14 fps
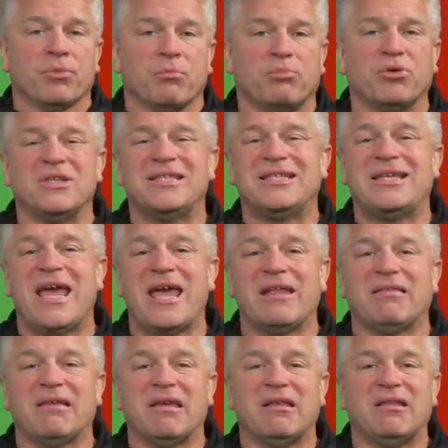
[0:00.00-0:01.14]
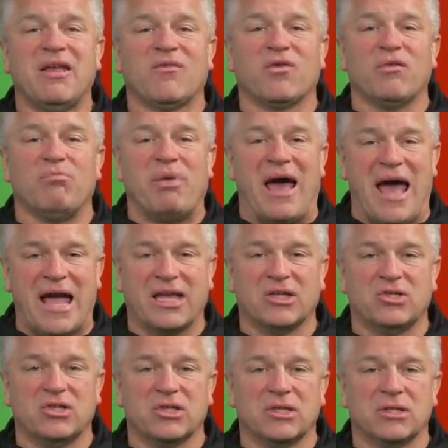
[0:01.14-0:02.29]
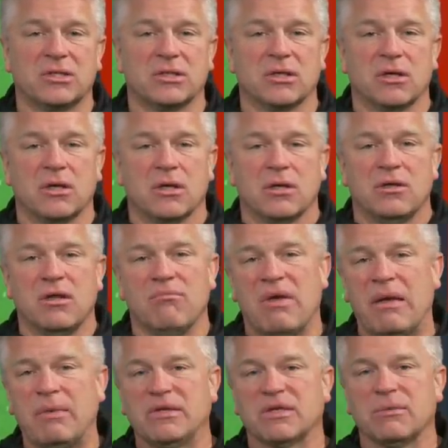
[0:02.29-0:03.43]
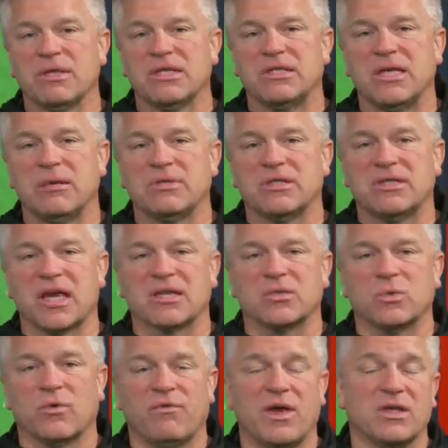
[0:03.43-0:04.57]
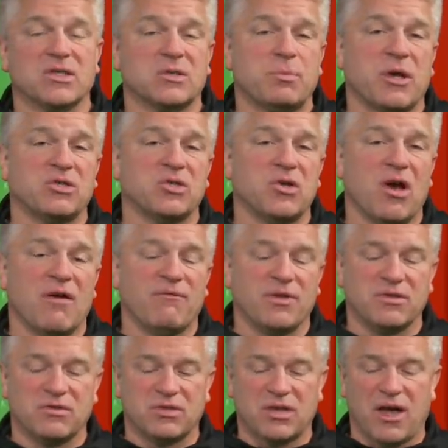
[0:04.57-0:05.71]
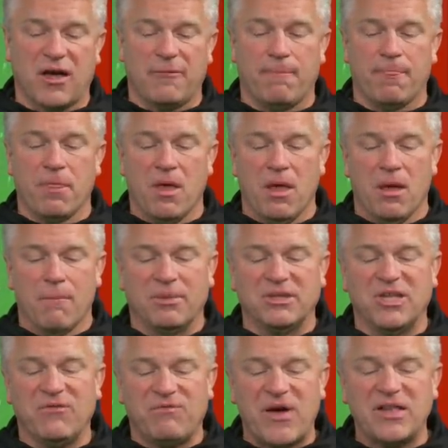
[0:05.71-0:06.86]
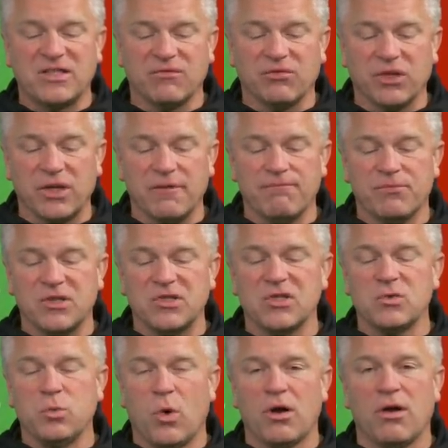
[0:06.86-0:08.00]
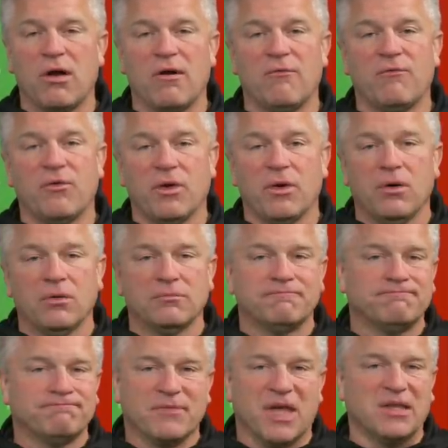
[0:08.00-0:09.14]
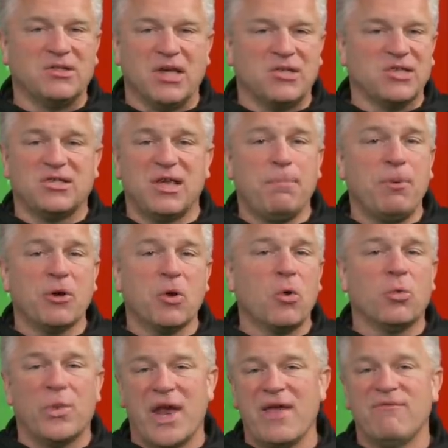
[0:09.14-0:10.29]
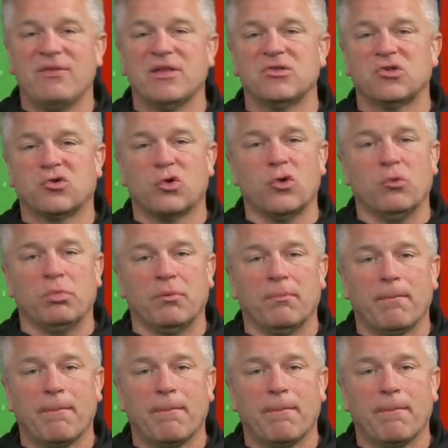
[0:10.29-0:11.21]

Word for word: present in different packages than maybe some of the teams that Texans will face, especially on the offensive side. But defensively, this is one of it's it's a typical Ravens group.